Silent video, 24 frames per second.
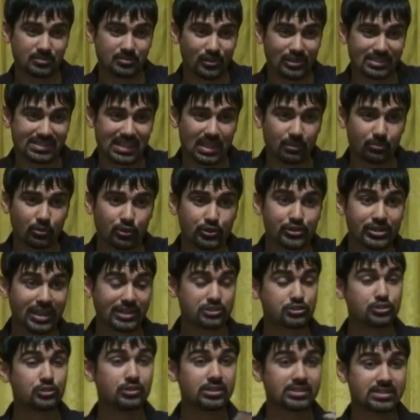for example. You can
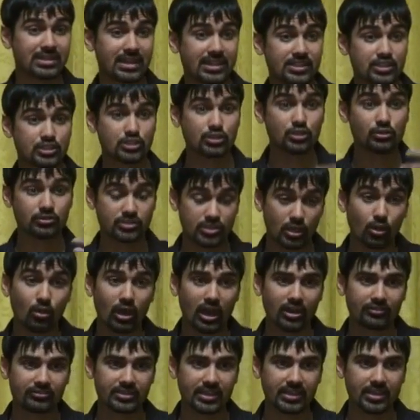actually do this test too, so
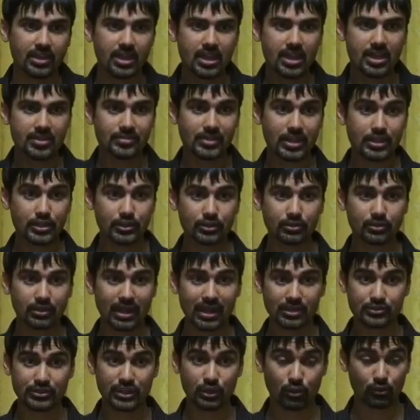often that you're
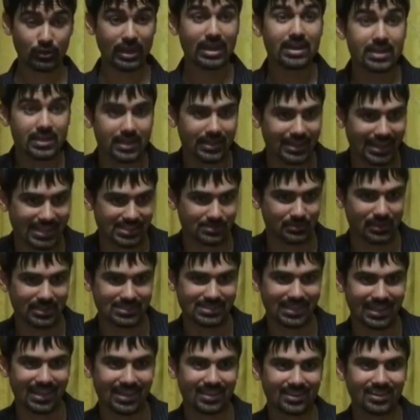actually creating an asthma
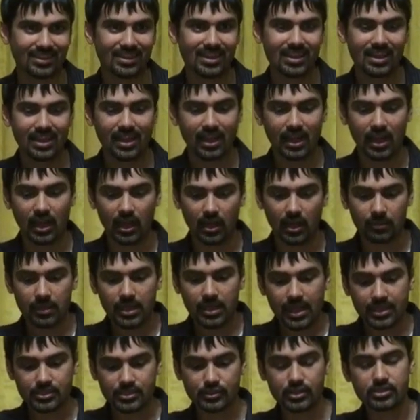attack. Um,
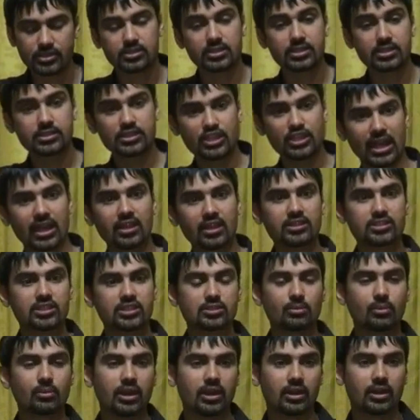and so there's these
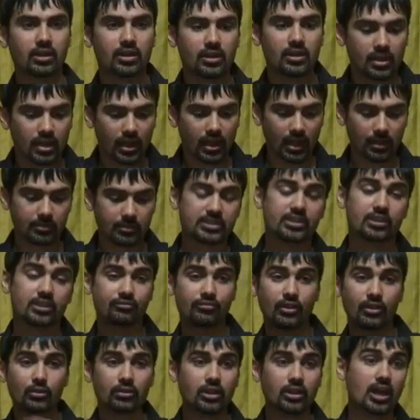challenges where um, you know, the
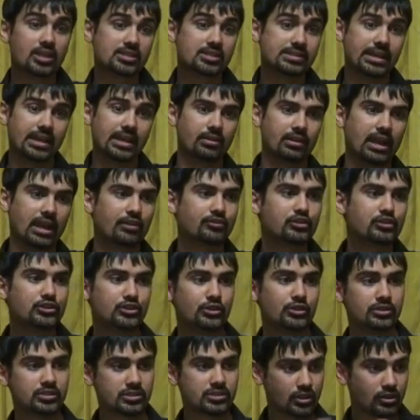phone locks down. After you
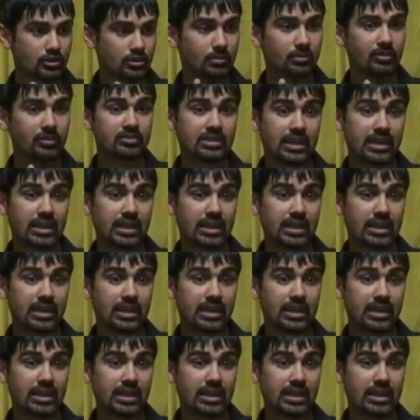do a certain number of